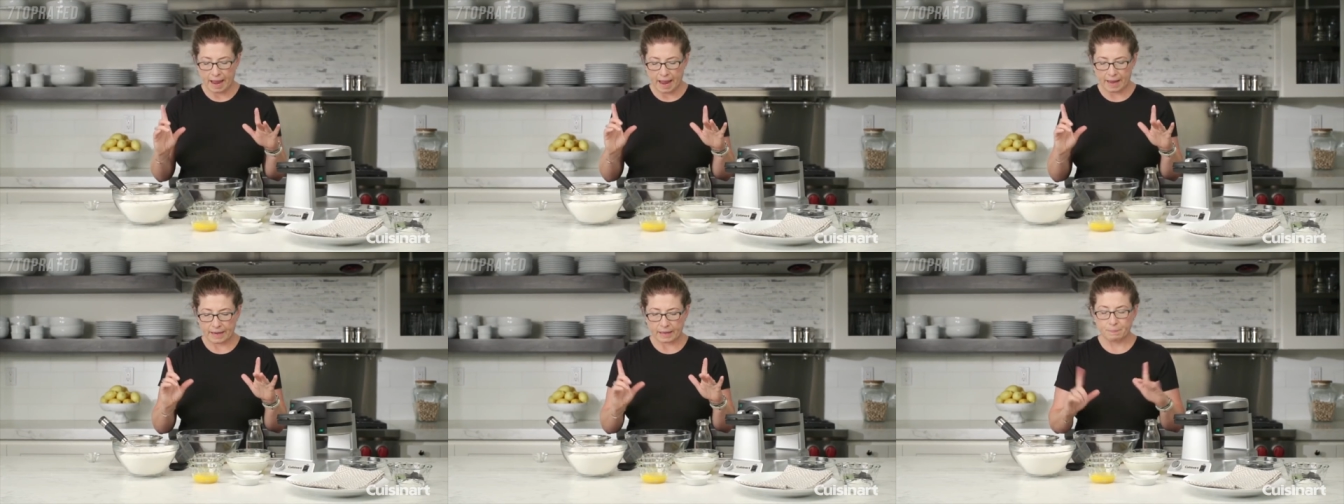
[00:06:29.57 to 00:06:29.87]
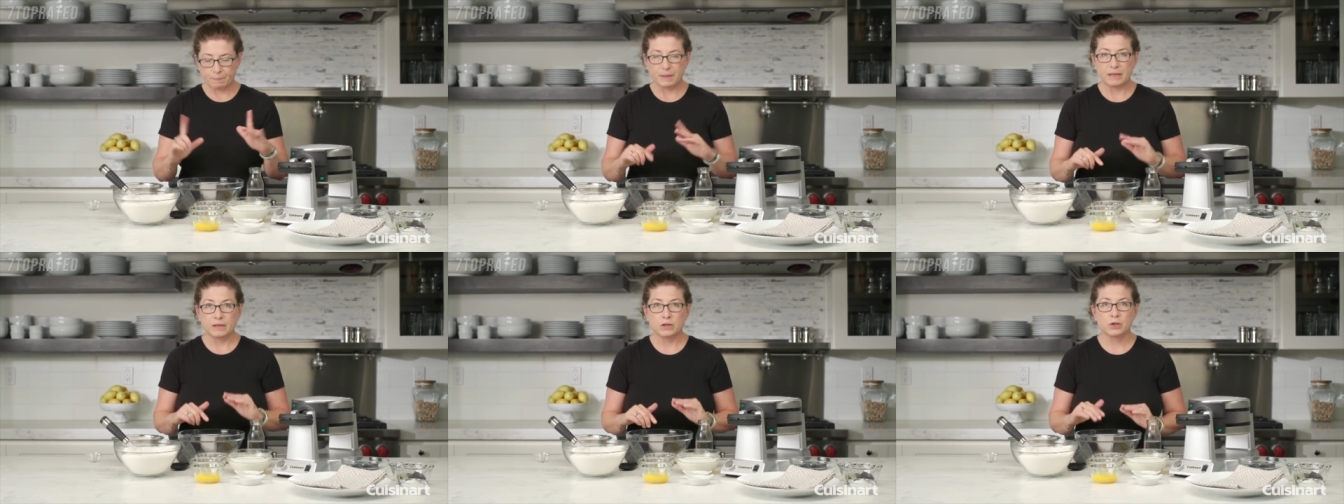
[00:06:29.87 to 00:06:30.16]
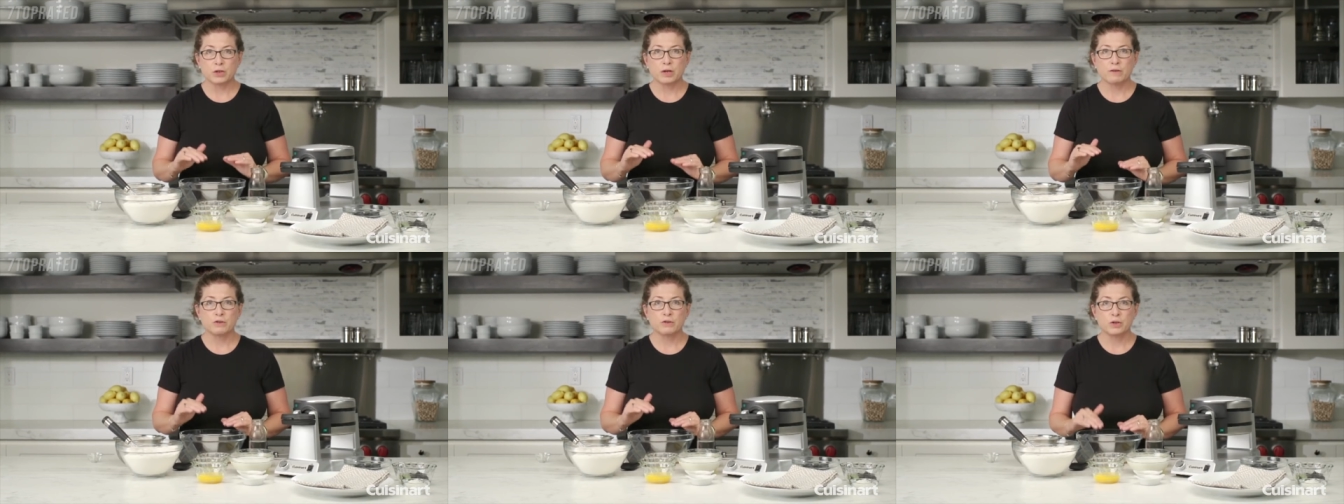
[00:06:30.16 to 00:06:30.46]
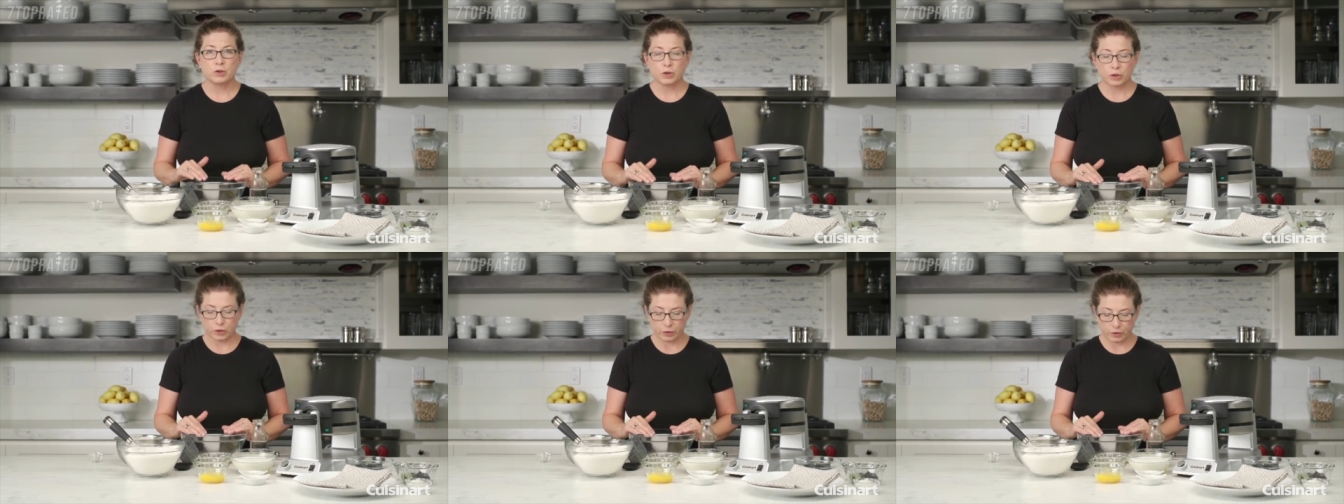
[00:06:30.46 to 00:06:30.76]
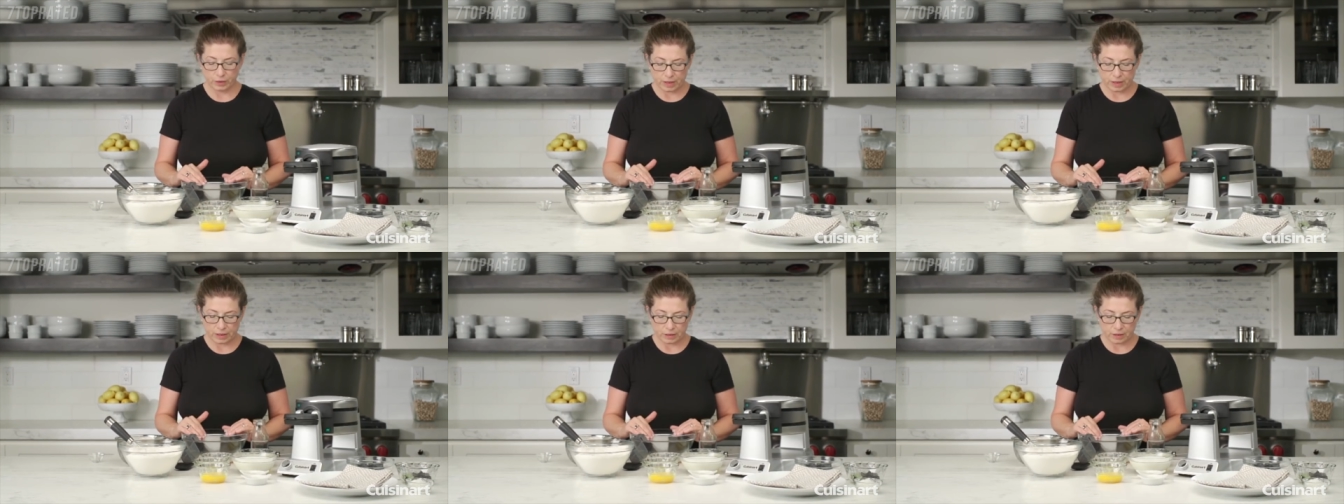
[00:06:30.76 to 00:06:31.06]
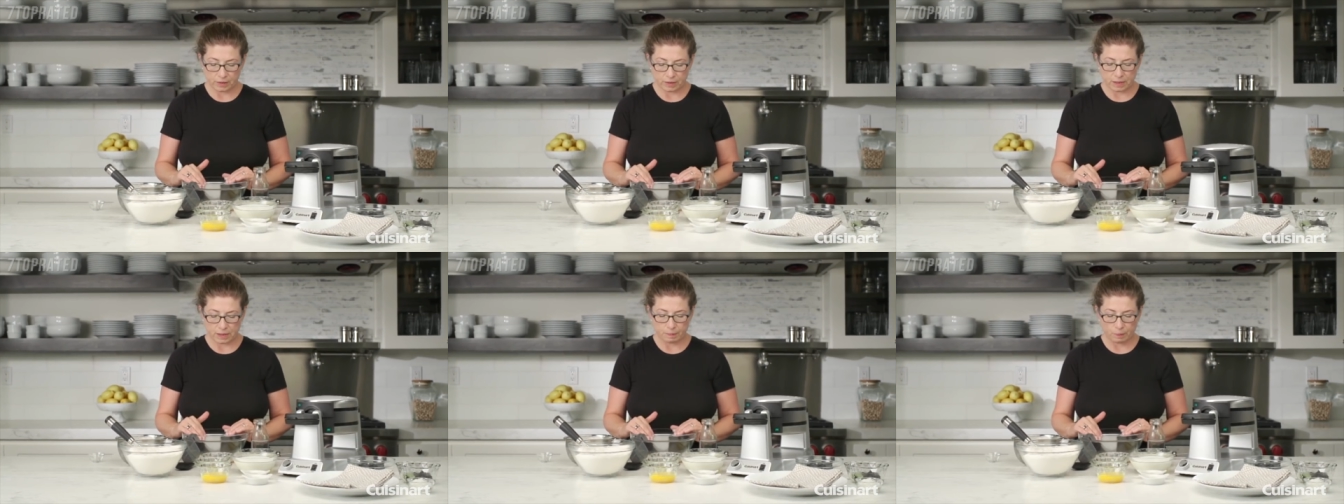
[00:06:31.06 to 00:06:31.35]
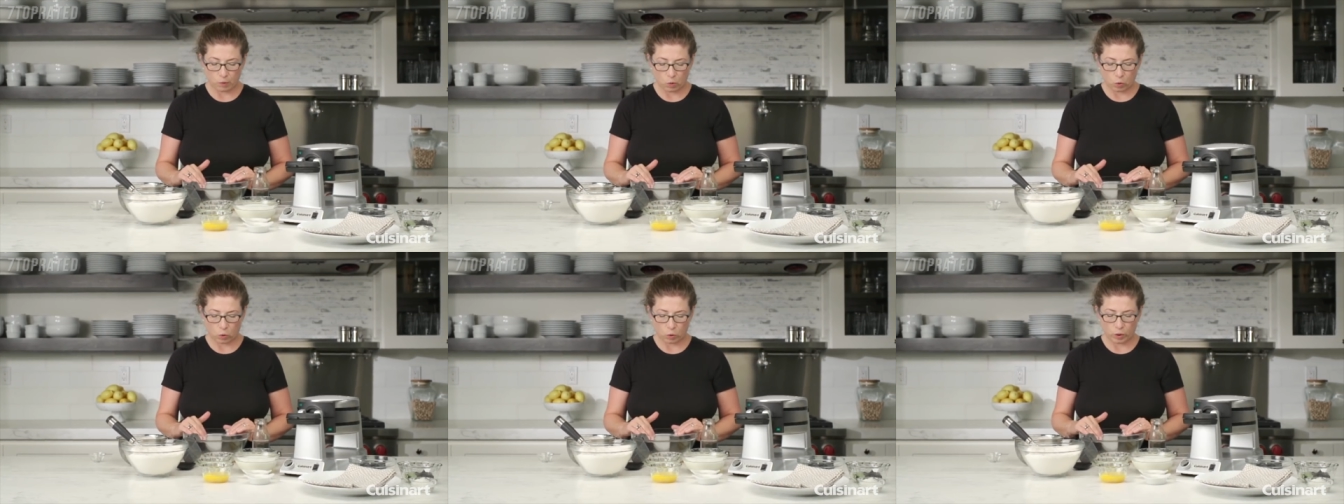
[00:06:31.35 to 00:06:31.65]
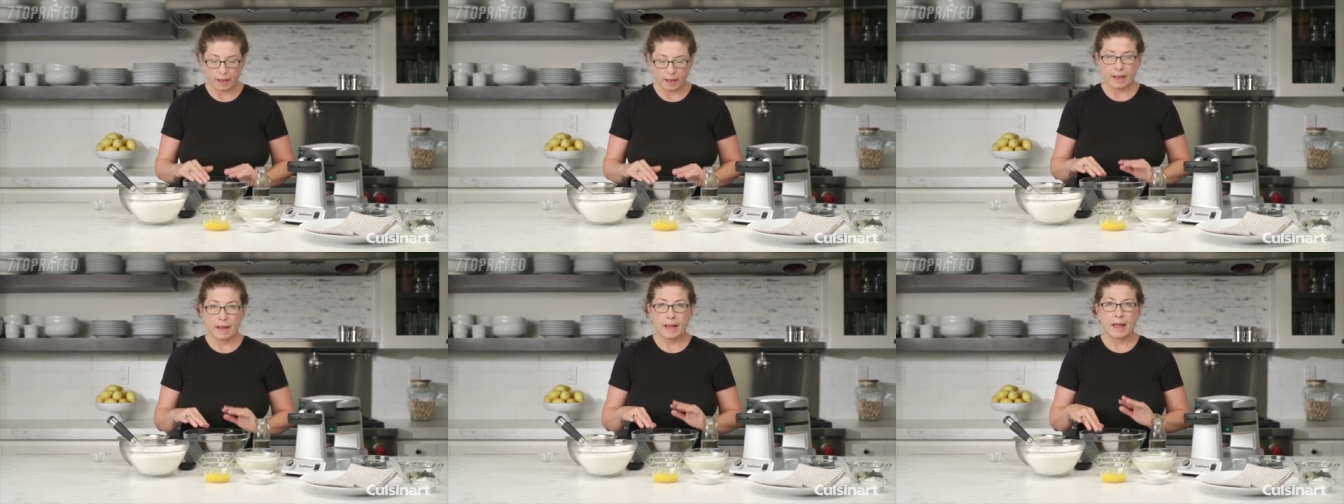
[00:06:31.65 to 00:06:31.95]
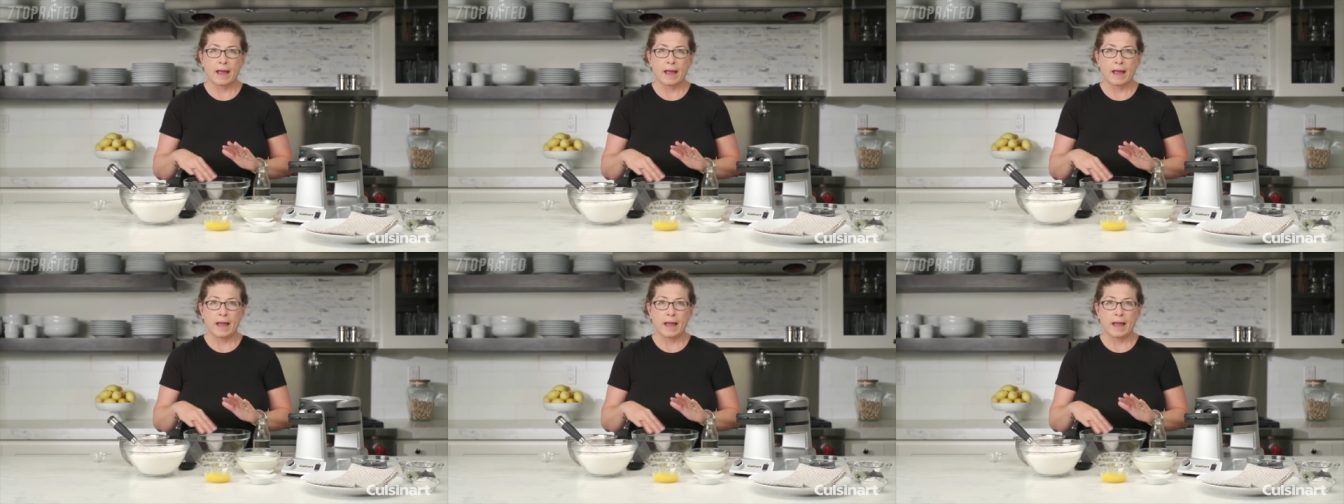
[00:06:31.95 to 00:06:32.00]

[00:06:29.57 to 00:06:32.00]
and a pinch of sugar into this bowl,